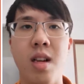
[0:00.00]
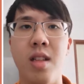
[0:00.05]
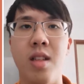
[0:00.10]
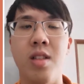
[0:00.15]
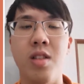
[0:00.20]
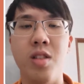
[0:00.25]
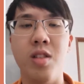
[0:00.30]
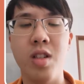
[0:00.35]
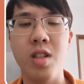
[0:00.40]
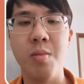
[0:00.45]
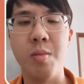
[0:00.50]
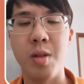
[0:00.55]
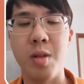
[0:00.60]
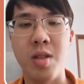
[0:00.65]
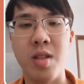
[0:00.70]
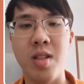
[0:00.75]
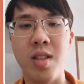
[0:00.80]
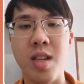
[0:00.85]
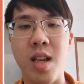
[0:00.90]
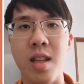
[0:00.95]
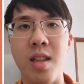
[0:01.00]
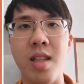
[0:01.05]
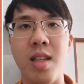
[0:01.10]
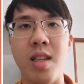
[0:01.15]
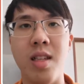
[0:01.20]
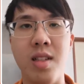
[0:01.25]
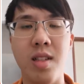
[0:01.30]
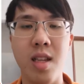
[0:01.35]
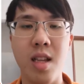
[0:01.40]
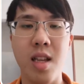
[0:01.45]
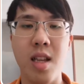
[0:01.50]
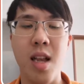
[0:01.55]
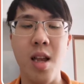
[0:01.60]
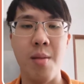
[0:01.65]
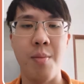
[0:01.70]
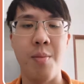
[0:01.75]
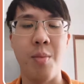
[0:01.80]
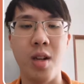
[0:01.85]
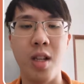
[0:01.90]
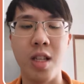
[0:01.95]
decisions between scientists
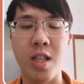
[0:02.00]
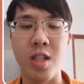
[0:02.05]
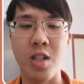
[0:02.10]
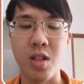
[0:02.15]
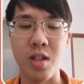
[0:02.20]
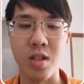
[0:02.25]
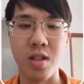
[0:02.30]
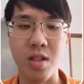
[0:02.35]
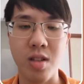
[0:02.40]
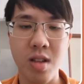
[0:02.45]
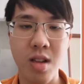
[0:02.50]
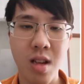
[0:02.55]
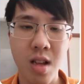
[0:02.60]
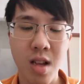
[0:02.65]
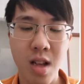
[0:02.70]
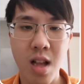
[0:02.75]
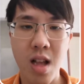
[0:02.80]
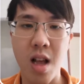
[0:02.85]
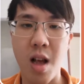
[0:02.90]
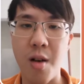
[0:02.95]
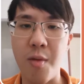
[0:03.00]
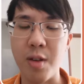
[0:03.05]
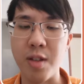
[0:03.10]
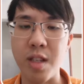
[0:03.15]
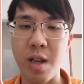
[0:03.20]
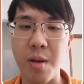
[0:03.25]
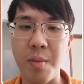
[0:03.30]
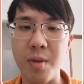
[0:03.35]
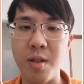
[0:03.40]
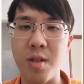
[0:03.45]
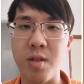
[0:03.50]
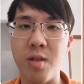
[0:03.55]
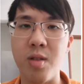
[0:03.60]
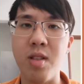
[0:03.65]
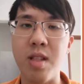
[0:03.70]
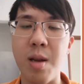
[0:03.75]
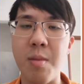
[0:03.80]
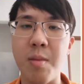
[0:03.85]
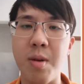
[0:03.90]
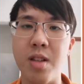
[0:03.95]
and politicians. For example,
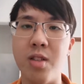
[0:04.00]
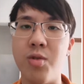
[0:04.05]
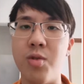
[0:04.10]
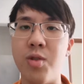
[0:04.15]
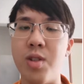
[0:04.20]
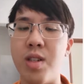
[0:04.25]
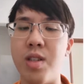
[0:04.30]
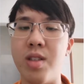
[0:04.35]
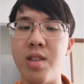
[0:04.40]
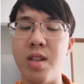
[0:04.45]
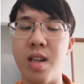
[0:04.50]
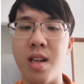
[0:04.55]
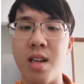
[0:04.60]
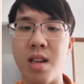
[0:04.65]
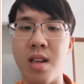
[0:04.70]
some countries